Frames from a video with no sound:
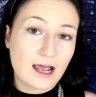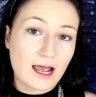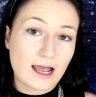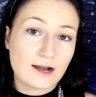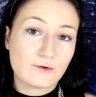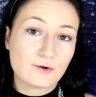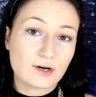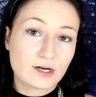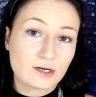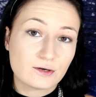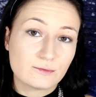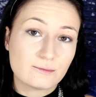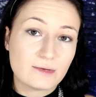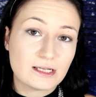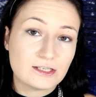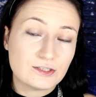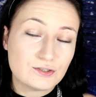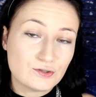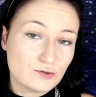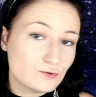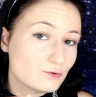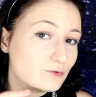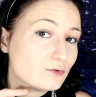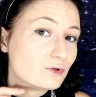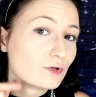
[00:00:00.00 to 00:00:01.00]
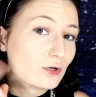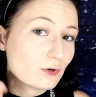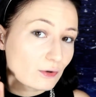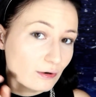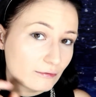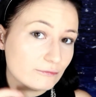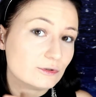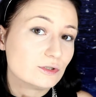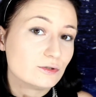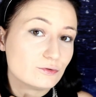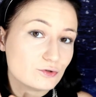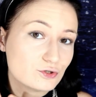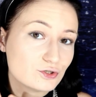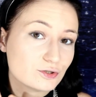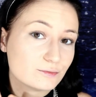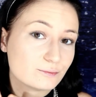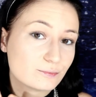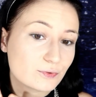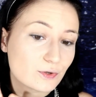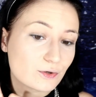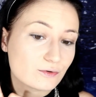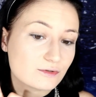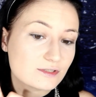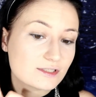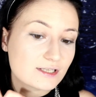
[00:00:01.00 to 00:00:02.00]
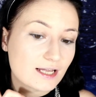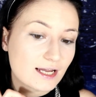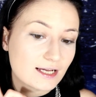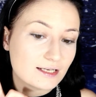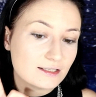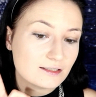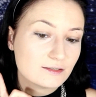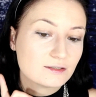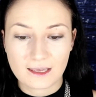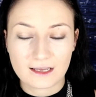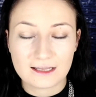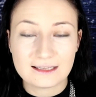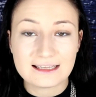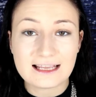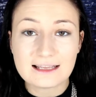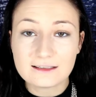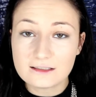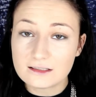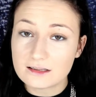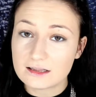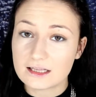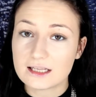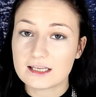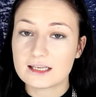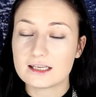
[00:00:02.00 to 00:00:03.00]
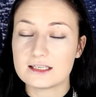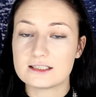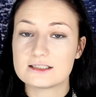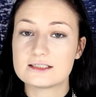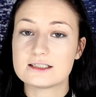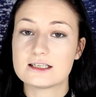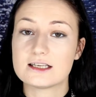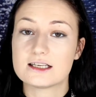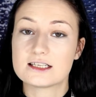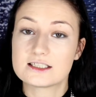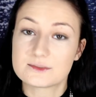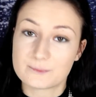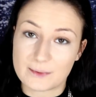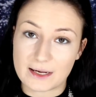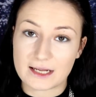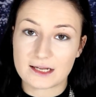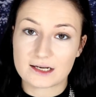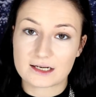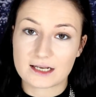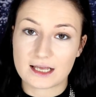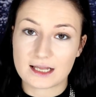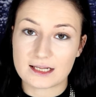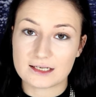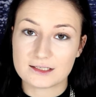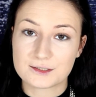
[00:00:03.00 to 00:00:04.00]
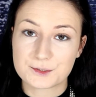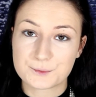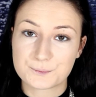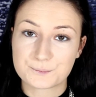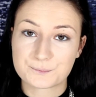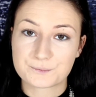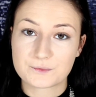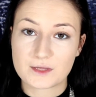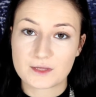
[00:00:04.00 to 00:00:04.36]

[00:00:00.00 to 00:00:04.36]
I recommend you the Revolution Pro side. Another thing is the expire date.